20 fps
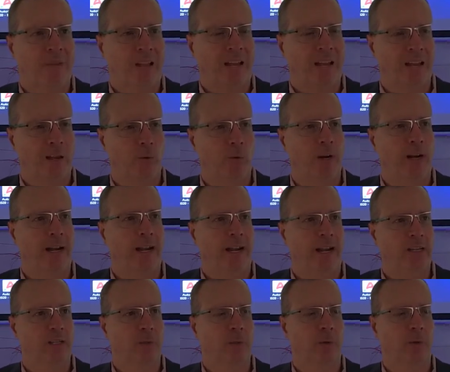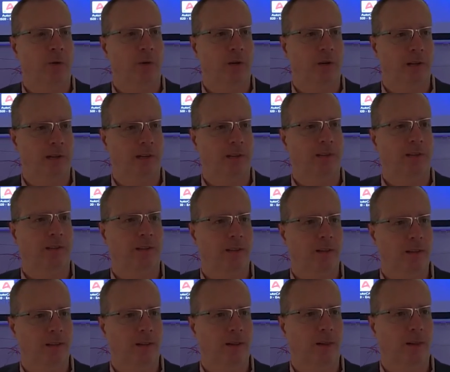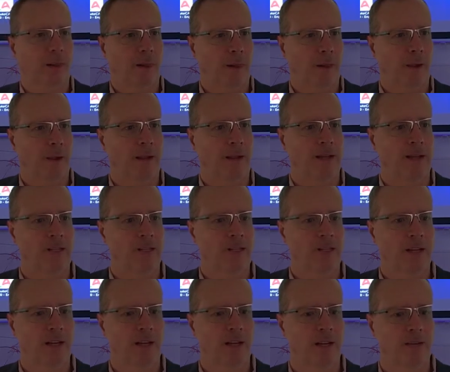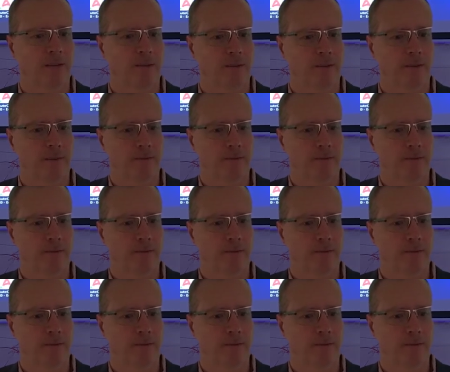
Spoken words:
And when I exported it last night,